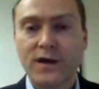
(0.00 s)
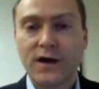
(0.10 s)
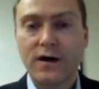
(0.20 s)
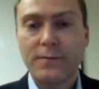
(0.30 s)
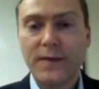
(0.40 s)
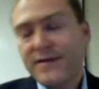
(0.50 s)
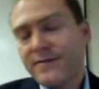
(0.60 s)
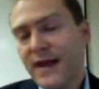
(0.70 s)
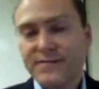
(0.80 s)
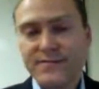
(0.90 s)

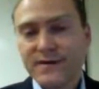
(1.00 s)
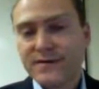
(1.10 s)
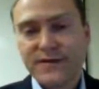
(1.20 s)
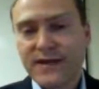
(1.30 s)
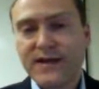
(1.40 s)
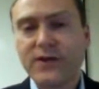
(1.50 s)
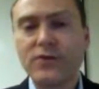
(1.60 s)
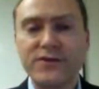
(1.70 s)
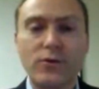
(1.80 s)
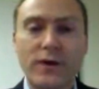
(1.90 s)
And here
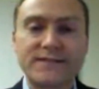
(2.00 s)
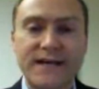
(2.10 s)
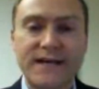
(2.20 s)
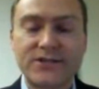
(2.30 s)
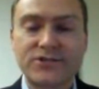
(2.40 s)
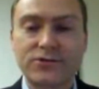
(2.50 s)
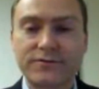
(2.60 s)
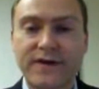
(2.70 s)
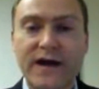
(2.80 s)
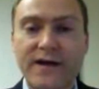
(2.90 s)
in the U.S., that digital
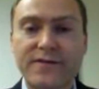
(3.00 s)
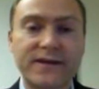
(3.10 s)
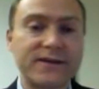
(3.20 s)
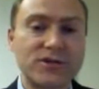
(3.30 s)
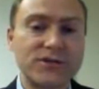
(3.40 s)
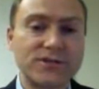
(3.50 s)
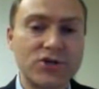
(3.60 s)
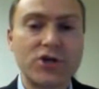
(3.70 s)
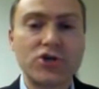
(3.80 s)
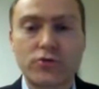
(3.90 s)
divide, I think,
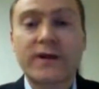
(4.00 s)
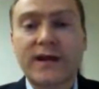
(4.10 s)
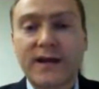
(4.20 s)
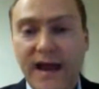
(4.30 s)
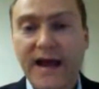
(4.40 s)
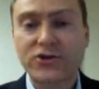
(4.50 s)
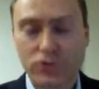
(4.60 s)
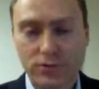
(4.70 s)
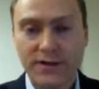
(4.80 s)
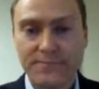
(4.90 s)
is shrinking
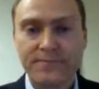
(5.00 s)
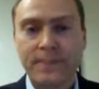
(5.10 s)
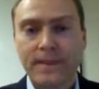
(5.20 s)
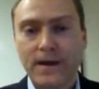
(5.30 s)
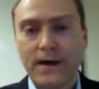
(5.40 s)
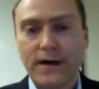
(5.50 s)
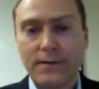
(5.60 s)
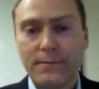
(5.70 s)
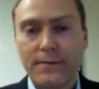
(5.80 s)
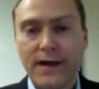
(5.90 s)
naturally.
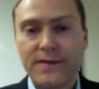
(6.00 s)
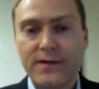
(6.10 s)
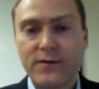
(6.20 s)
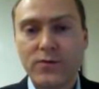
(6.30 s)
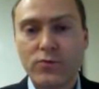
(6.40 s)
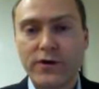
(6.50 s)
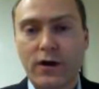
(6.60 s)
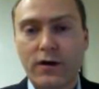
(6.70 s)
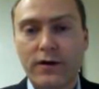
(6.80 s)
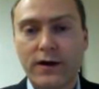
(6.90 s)
And we
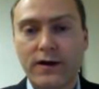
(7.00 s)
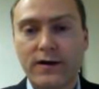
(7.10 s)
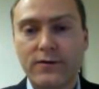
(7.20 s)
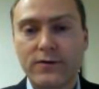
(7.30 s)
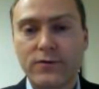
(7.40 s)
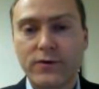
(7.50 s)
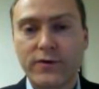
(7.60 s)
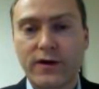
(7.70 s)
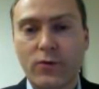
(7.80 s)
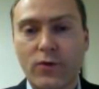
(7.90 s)

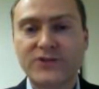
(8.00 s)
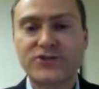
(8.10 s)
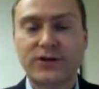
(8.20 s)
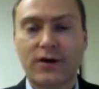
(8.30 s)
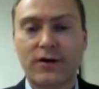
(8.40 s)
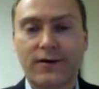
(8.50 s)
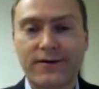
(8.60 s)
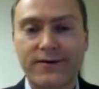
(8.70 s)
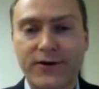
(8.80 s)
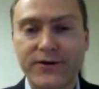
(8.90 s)
are watching
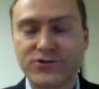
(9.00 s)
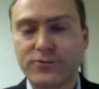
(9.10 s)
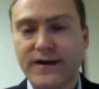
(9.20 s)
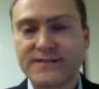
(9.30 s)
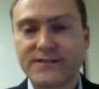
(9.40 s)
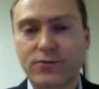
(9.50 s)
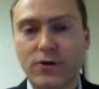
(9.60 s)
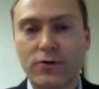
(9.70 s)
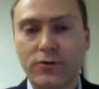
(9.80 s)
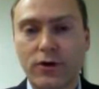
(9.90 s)
our user base
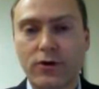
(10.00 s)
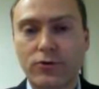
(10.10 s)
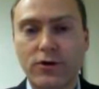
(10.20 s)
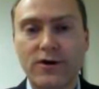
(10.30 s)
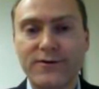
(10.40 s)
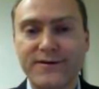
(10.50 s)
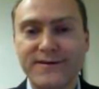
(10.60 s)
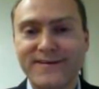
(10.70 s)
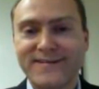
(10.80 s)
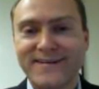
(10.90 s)
grow and grow and grow,
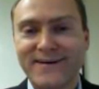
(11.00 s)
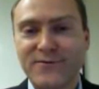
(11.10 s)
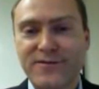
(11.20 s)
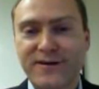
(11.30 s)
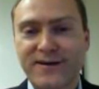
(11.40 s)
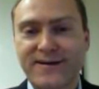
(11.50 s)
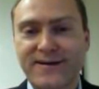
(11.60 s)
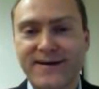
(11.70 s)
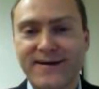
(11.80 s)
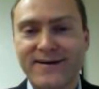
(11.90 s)
and we think
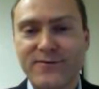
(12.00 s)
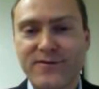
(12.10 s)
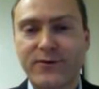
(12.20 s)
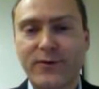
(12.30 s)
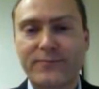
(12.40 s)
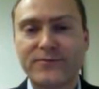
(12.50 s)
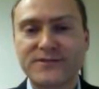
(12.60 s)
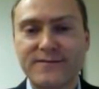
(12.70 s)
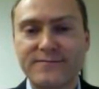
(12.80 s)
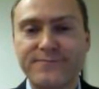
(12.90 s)
we
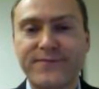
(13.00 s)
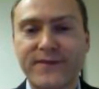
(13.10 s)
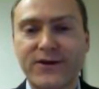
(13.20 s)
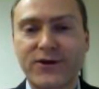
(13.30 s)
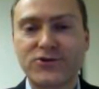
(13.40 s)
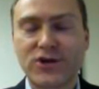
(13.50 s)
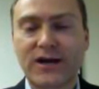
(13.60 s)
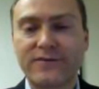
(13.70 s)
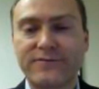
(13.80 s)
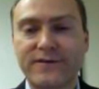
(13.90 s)
represent a good
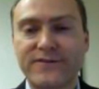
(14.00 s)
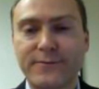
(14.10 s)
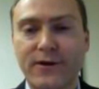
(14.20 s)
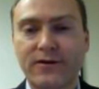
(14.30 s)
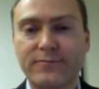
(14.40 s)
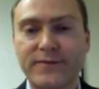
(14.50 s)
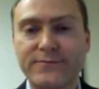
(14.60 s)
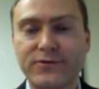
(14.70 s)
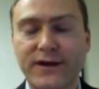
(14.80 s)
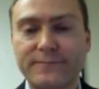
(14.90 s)
chunk of the American
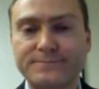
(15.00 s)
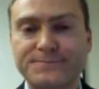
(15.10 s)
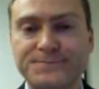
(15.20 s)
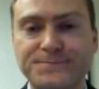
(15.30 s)
people now.